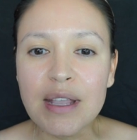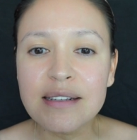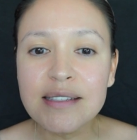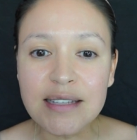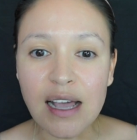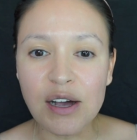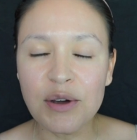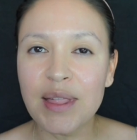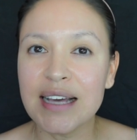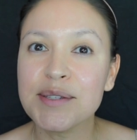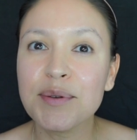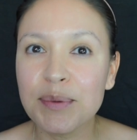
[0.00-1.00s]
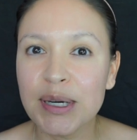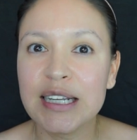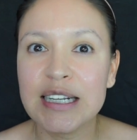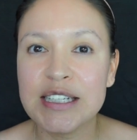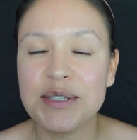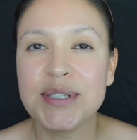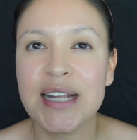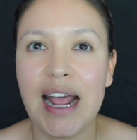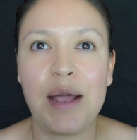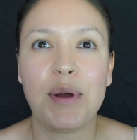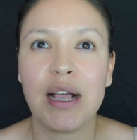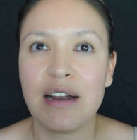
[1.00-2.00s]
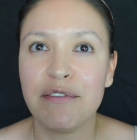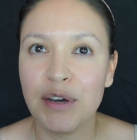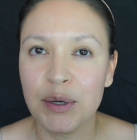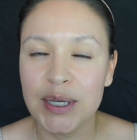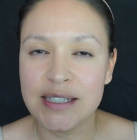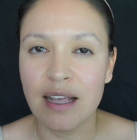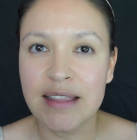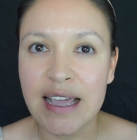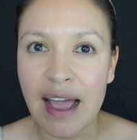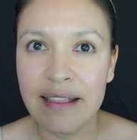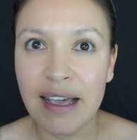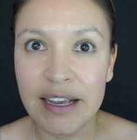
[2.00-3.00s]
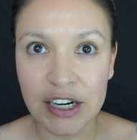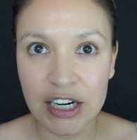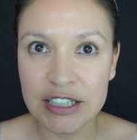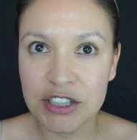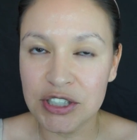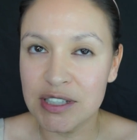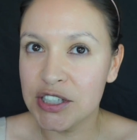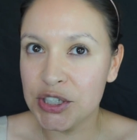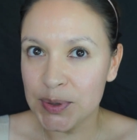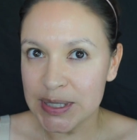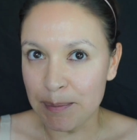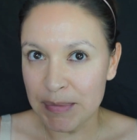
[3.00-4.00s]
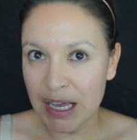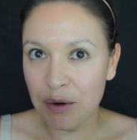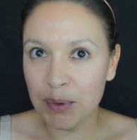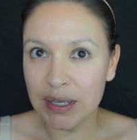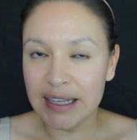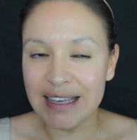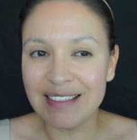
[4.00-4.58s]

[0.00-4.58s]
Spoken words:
So that's what we're gonna do today. We're gonna focus on the eyeliner and just do something really